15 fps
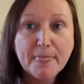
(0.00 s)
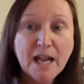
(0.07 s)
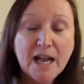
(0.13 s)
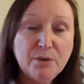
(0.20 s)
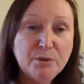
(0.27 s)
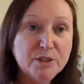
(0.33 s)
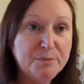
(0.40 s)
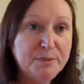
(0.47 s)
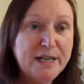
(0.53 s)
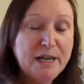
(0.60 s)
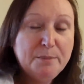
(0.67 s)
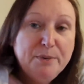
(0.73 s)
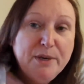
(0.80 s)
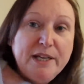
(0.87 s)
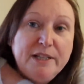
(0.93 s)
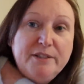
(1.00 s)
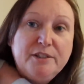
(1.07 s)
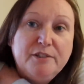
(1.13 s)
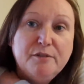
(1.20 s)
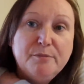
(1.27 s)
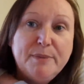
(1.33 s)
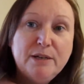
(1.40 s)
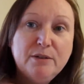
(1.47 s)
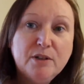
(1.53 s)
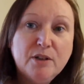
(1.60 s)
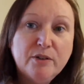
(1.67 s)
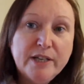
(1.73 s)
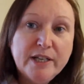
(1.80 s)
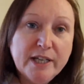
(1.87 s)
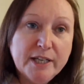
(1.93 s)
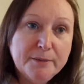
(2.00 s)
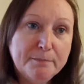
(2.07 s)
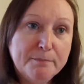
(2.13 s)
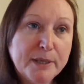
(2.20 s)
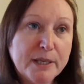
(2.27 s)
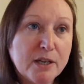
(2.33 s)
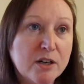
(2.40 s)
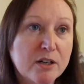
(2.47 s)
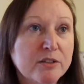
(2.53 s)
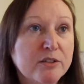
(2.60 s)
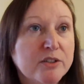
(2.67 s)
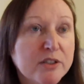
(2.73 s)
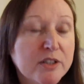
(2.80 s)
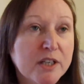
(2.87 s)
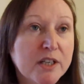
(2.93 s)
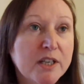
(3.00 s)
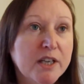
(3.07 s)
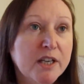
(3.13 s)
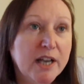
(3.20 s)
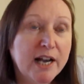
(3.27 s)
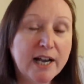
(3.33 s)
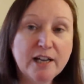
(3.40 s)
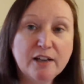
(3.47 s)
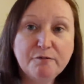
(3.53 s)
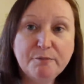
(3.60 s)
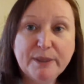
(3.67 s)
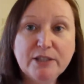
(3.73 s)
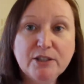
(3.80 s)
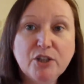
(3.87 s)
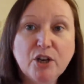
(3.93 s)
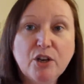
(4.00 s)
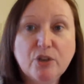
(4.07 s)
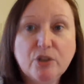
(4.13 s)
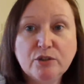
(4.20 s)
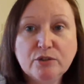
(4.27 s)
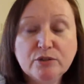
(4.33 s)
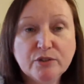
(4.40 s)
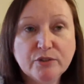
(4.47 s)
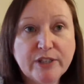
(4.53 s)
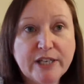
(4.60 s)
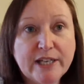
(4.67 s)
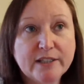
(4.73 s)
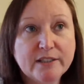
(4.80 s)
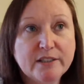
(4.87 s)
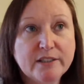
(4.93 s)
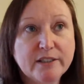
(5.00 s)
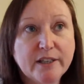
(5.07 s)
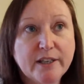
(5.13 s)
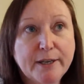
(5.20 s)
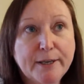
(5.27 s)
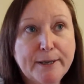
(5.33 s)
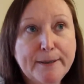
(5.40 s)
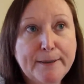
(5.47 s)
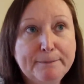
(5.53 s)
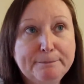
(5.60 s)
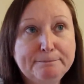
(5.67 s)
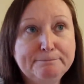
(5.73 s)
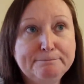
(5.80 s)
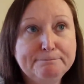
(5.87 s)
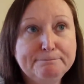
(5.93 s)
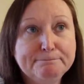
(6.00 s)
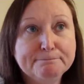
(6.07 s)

I was a bit apprehensive about going in because I have been told that Sarah